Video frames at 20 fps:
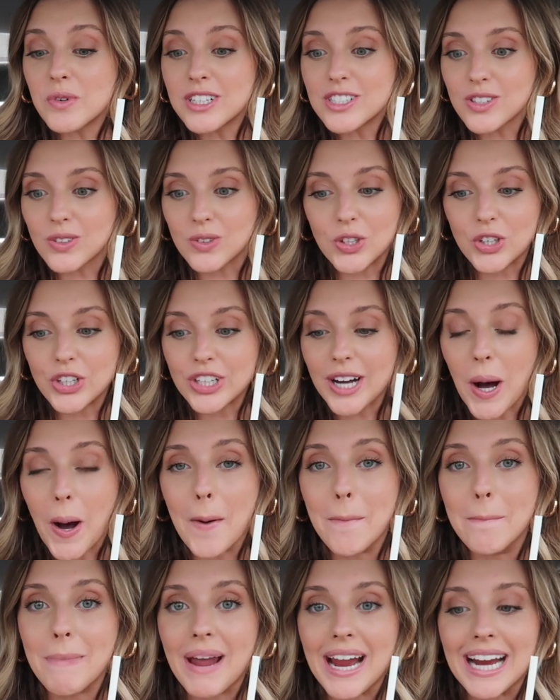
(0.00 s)
ones look
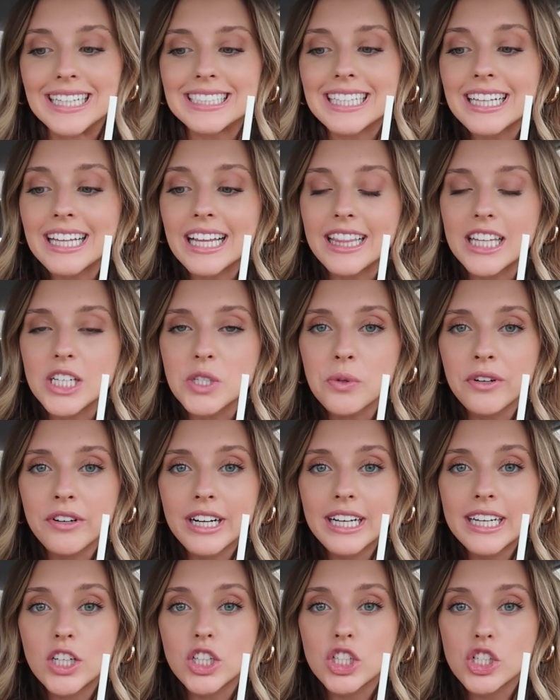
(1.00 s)
amazing. Like this one
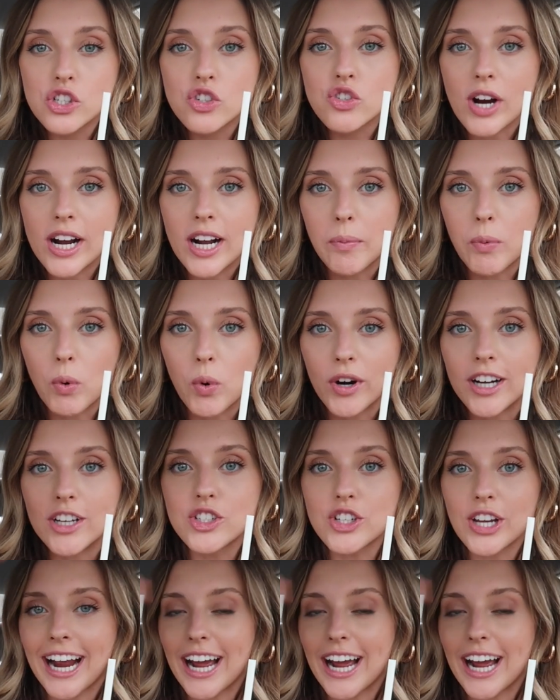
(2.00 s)
right here is straight up orange.